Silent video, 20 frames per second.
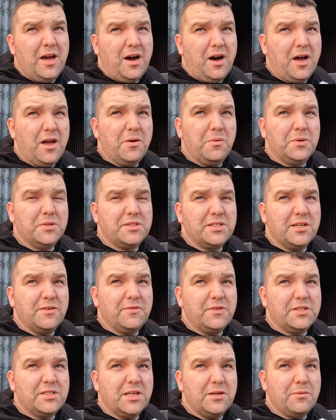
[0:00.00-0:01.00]
I would
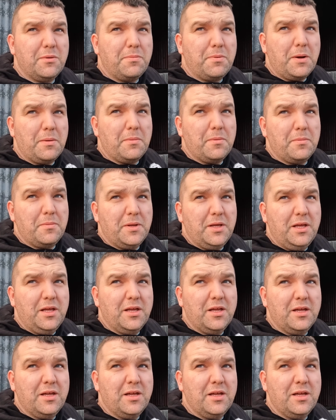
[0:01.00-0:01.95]
safely say we'll probably